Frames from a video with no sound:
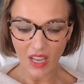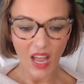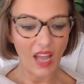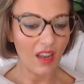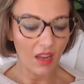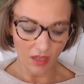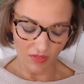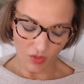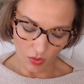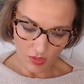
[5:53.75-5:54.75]
And I, of
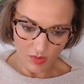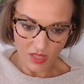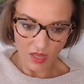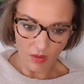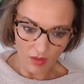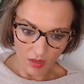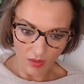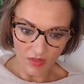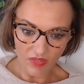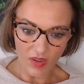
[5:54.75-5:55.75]
course, was the only,
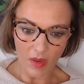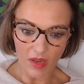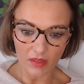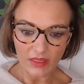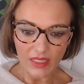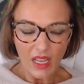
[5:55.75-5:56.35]
only female.